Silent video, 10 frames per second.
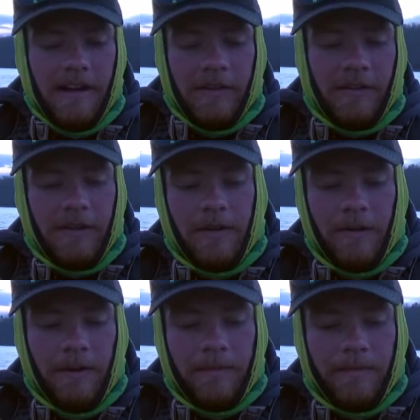
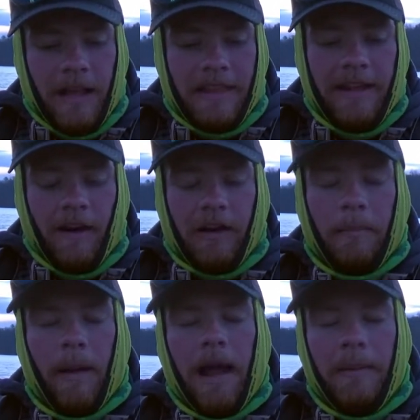So I think our
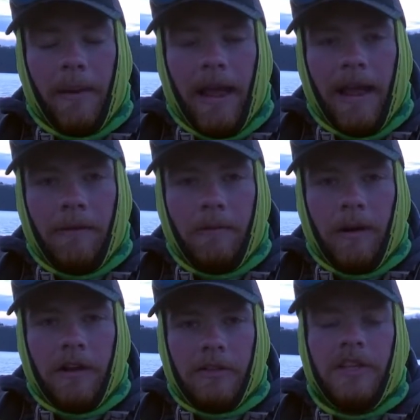combined bag
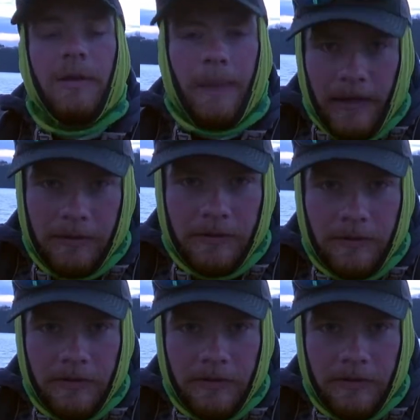was six pounds.